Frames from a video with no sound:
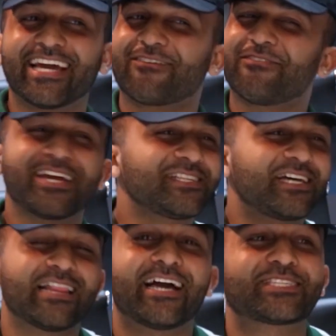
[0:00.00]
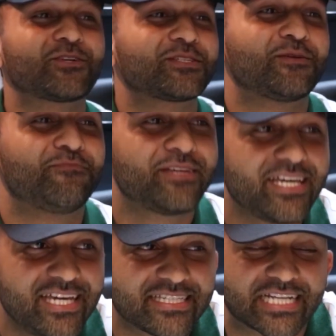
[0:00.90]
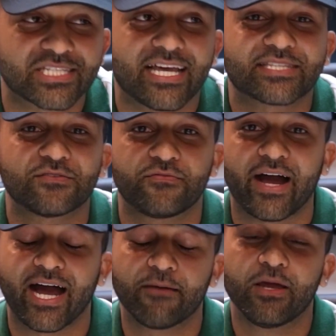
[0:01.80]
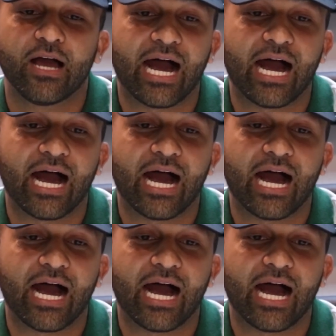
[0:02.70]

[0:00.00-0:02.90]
Yeah, regular. I like to go to the beach. I just like to vibe.